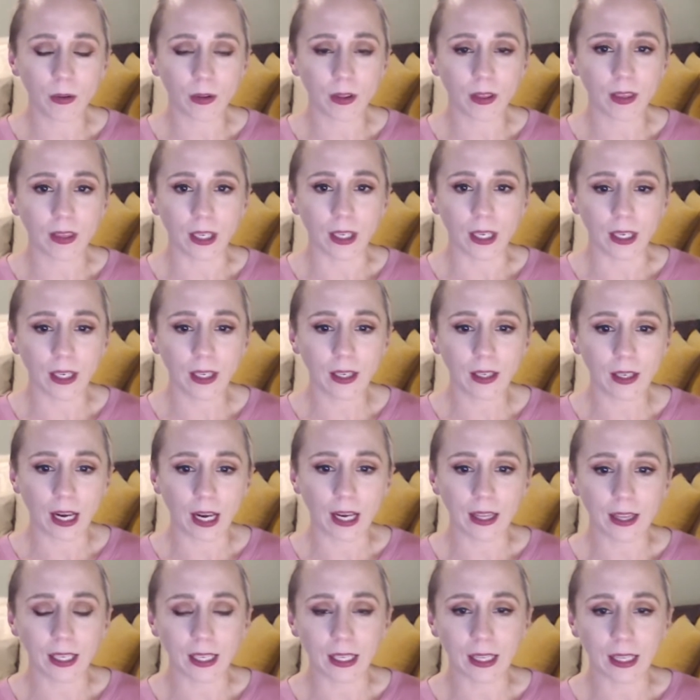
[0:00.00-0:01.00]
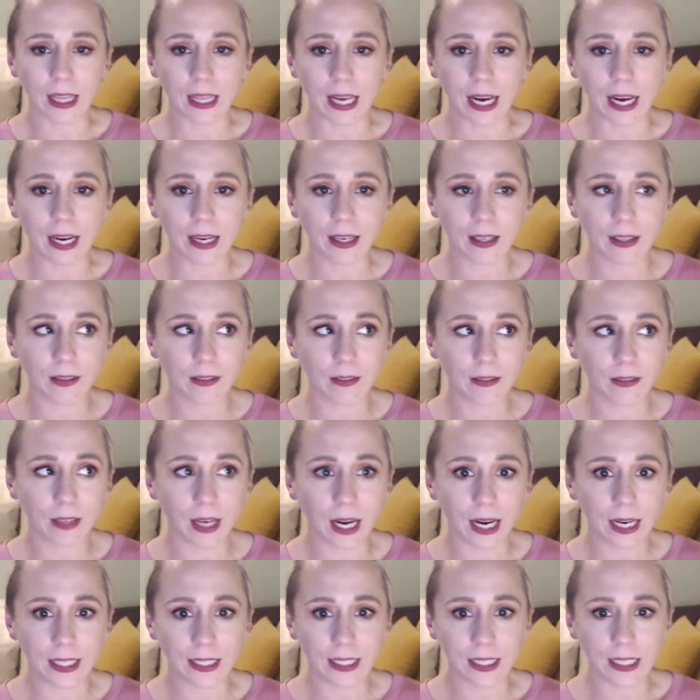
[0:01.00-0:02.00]
think that
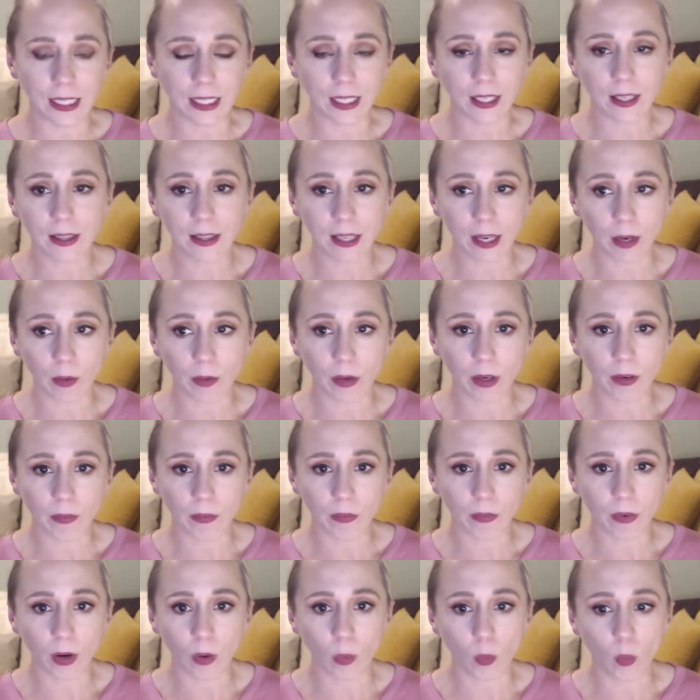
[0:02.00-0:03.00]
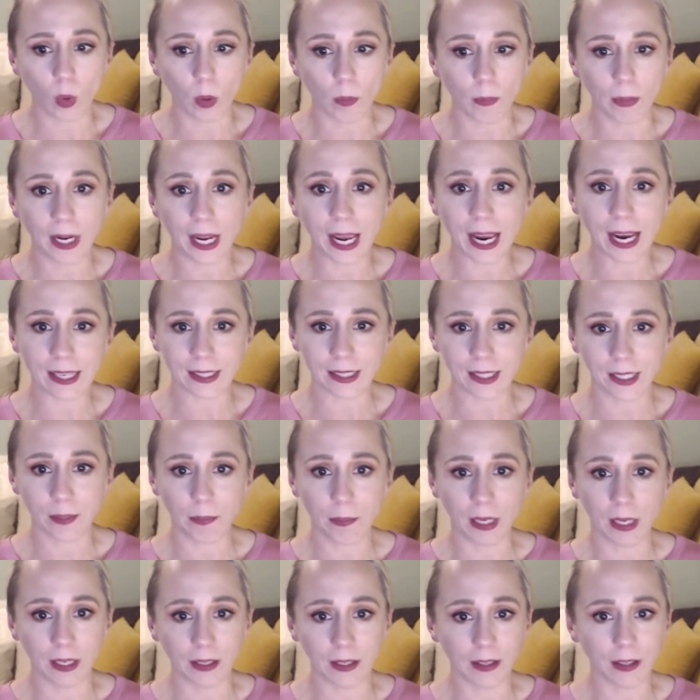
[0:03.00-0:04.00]
idea that if a woman has an
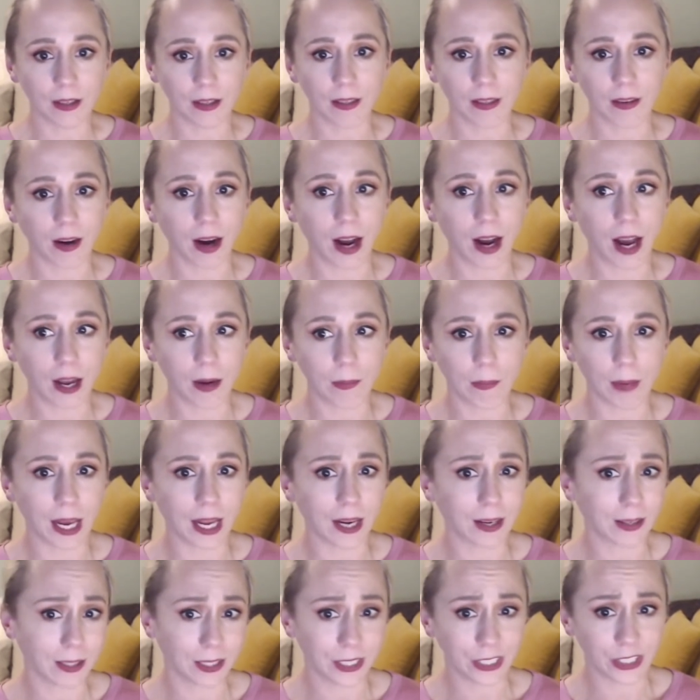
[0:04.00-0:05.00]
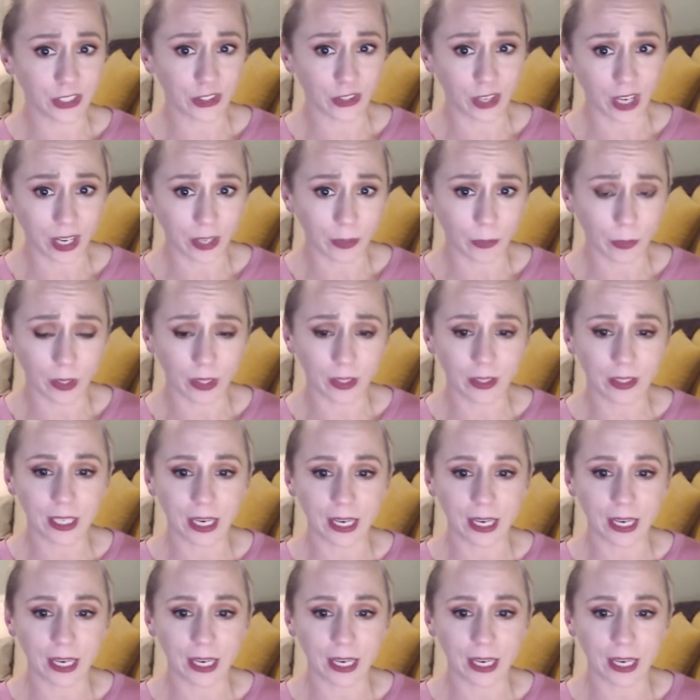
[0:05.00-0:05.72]
opinion, they're automatically strong-willed,